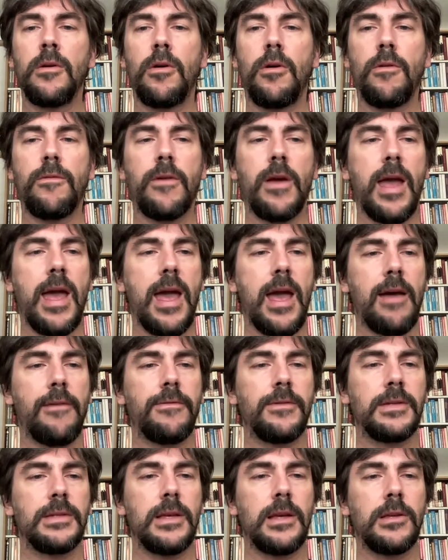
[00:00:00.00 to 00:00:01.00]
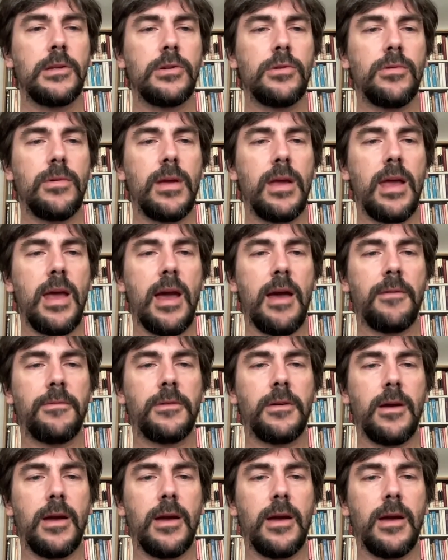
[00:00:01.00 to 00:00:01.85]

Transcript: Over half a century after